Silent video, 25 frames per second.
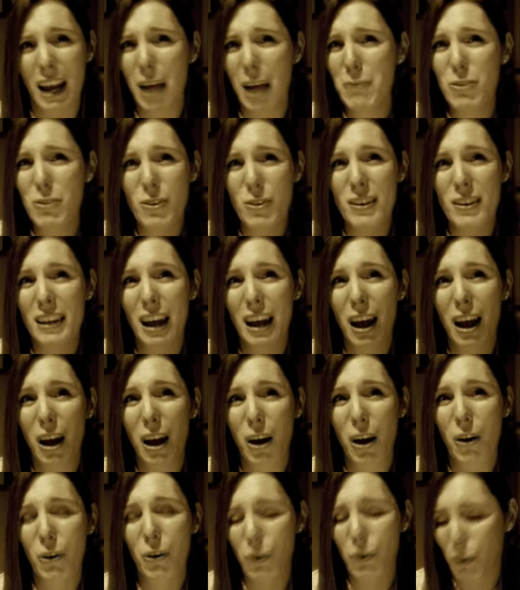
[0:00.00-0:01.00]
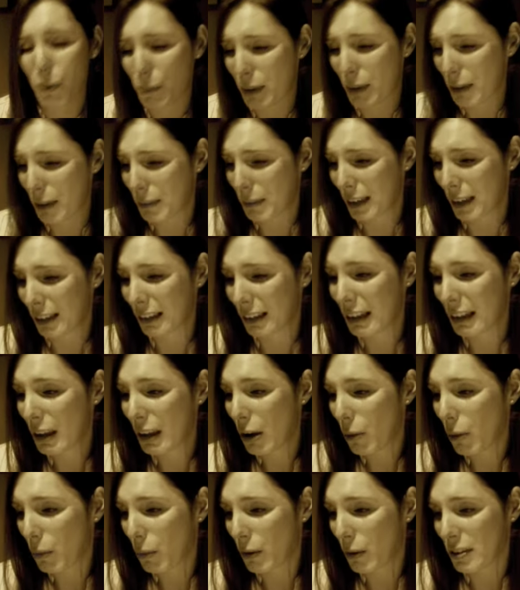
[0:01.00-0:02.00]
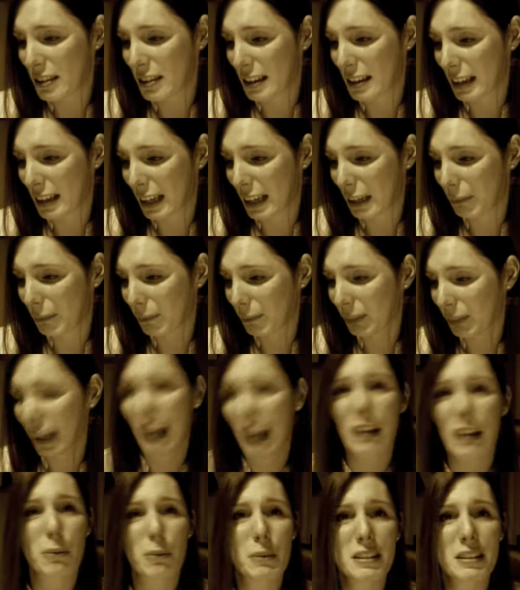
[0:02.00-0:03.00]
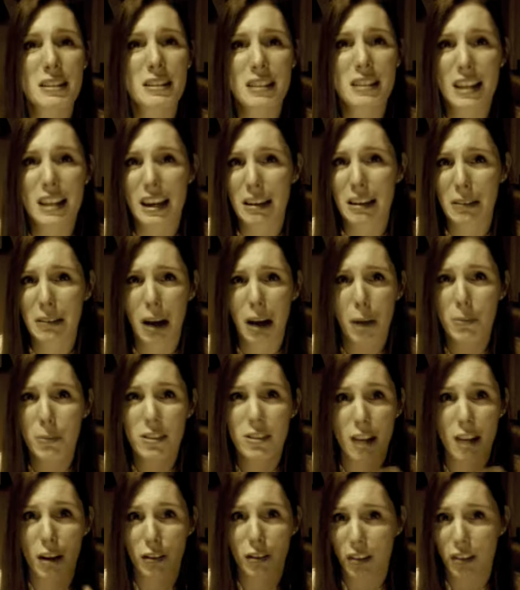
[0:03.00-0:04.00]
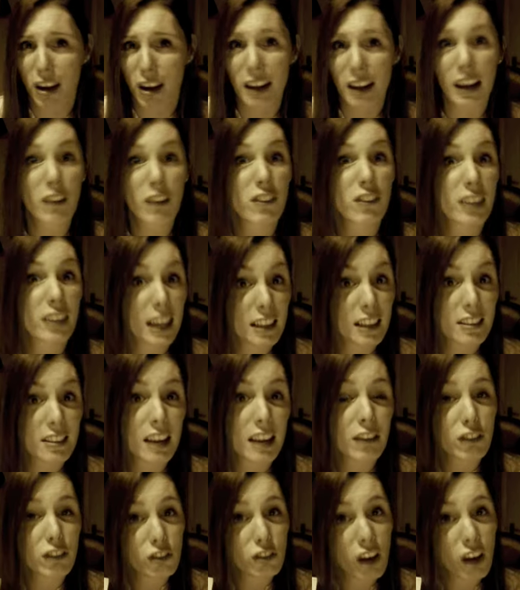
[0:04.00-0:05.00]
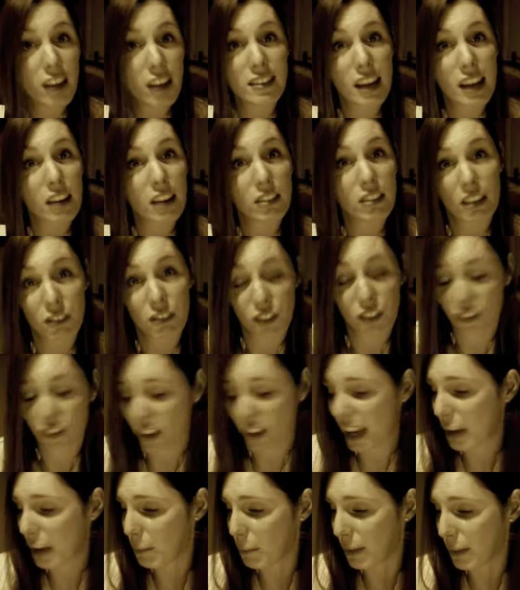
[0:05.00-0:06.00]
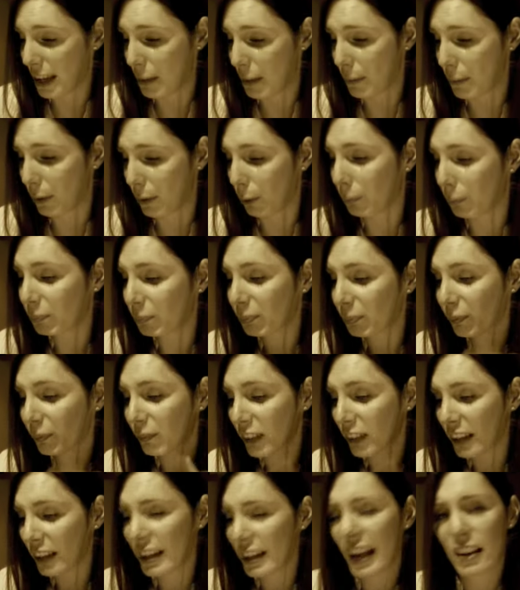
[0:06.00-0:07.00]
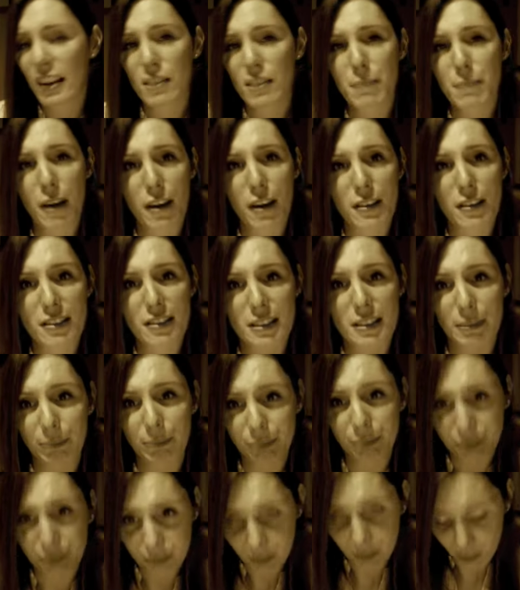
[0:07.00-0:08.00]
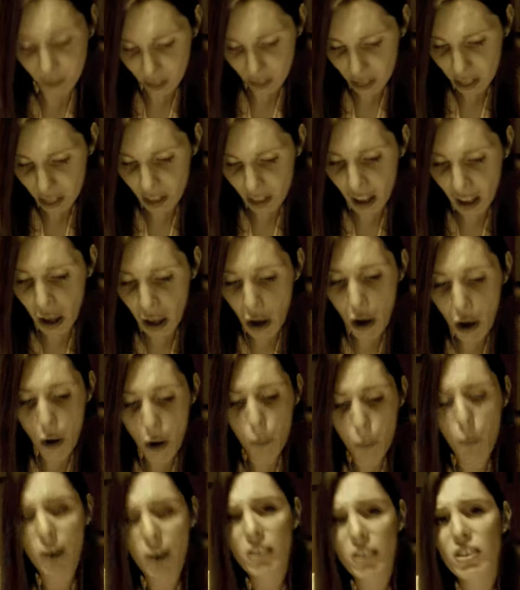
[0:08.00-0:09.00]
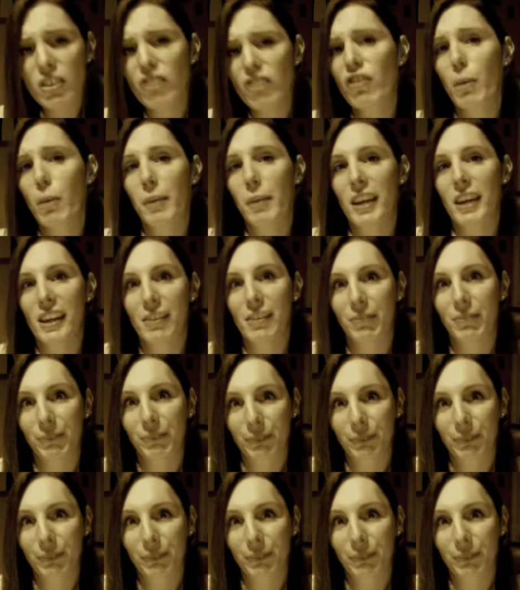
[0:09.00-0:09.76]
I'm doing a whole blimmin' what's her name? Kate Winslet. i have stuck crying. I forget. So I have to write down because I forget people. Next person, Wonder Robbie.